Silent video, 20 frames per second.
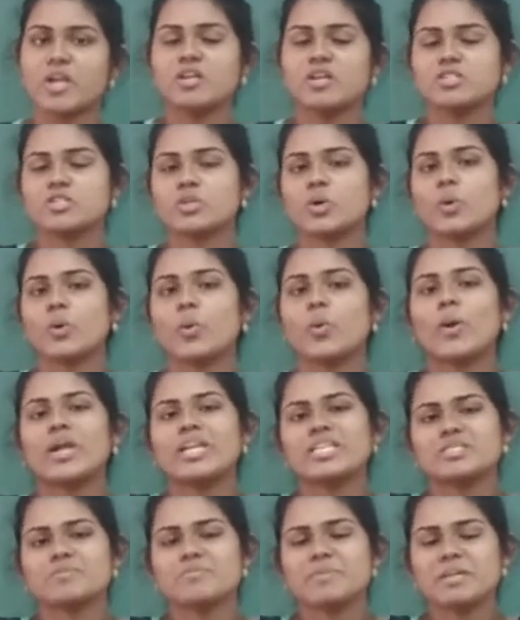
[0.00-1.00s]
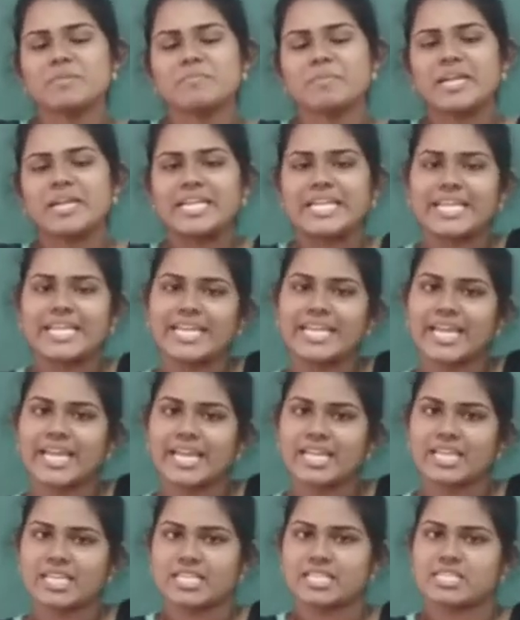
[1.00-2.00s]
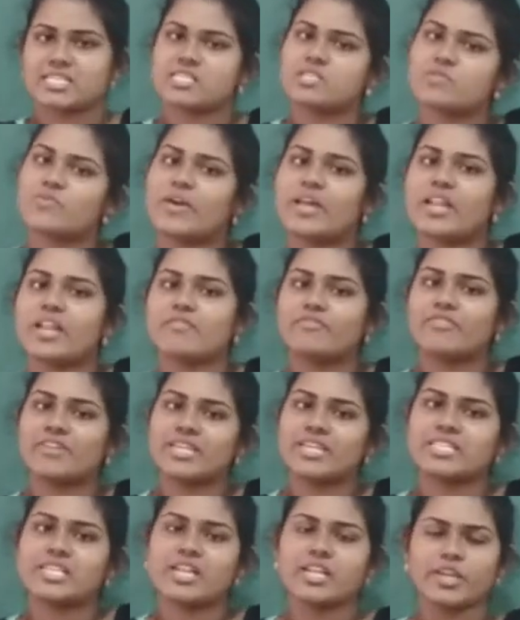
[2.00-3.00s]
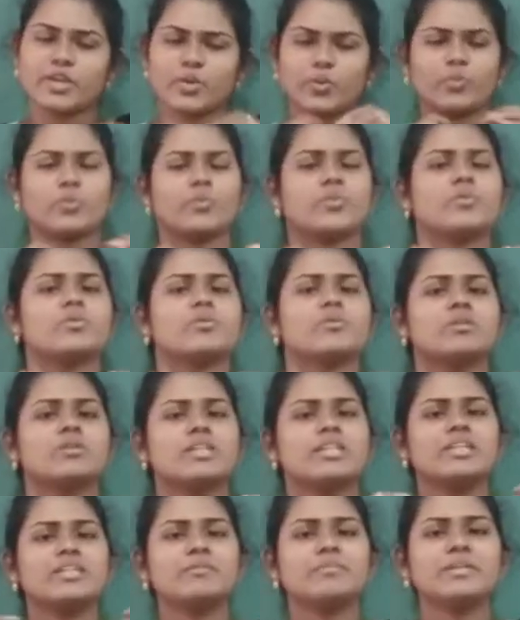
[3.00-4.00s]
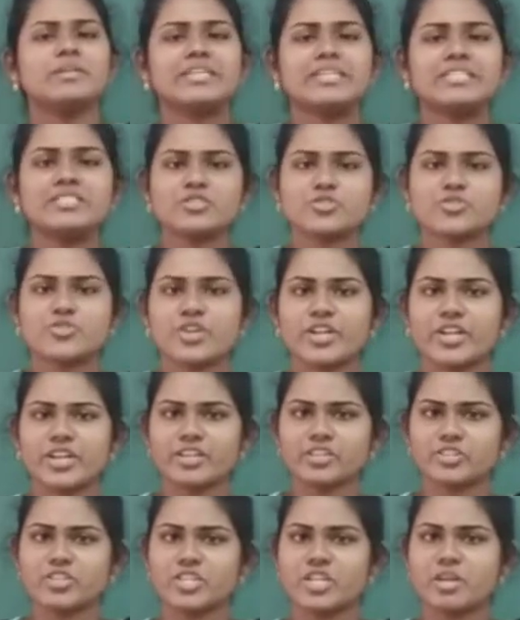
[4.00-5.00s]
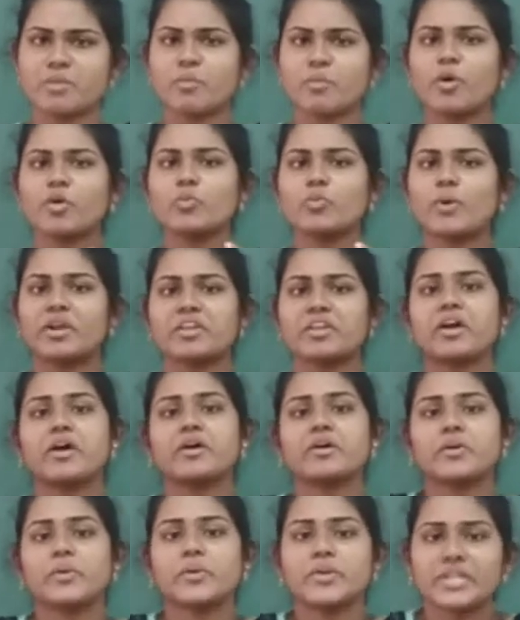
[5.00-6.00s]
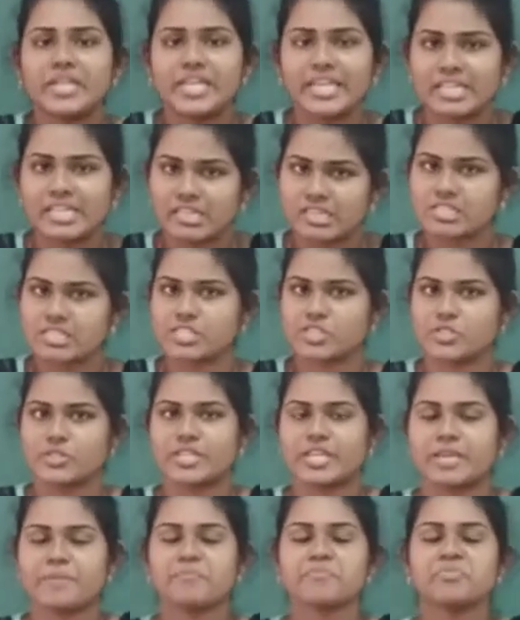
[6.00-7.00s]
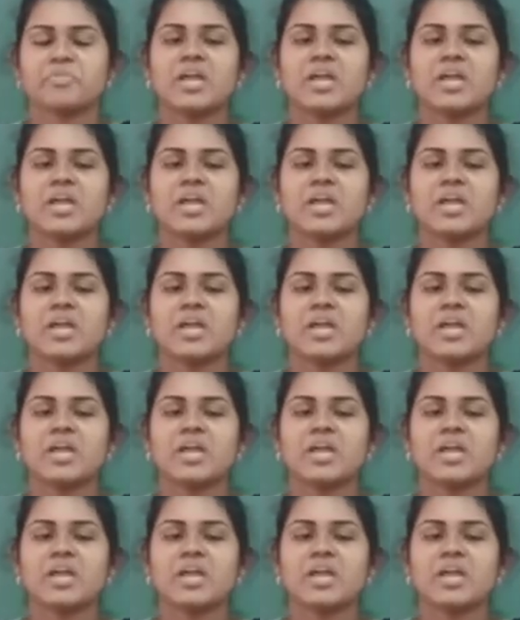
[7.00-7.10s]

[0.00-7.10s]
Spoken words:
So what is mean by decline in this is, first I'll give a little bit introduction about what you are going to learn today.